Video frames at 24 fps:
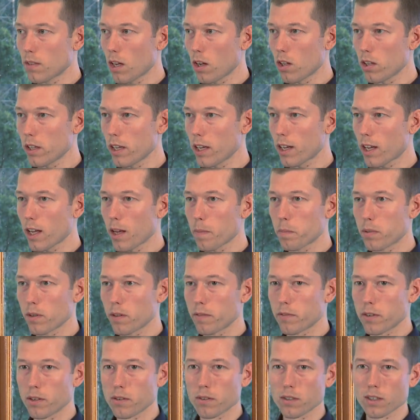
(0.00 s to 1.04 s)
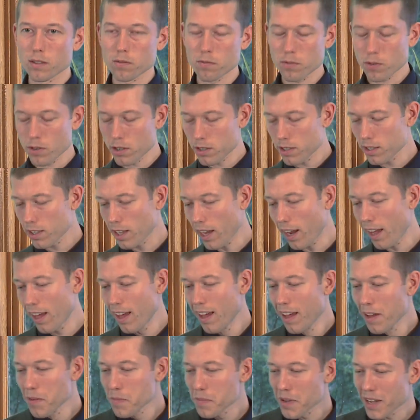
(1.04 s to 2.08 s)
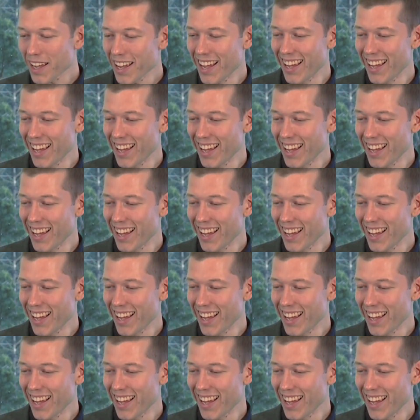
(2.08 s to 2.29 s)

Only a couple of you, unfortunately. But